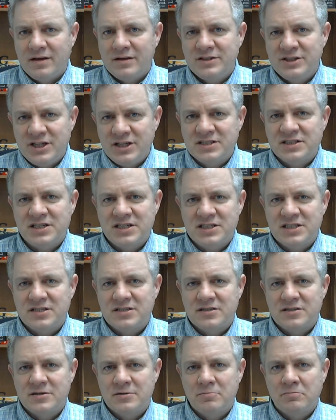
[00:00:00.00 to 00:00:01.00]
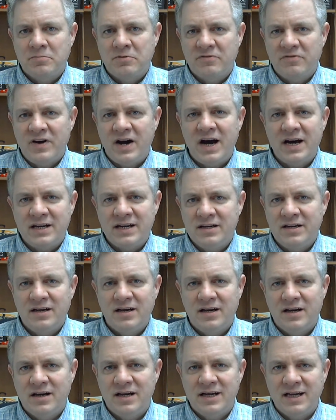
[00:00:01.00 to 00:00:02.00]
Jesus provided
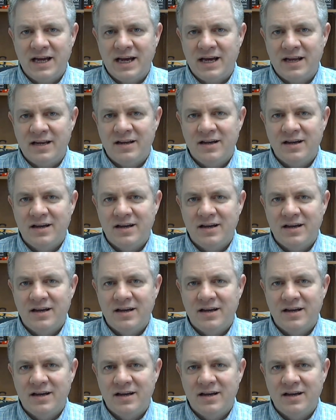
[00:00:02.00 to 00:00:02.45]
again.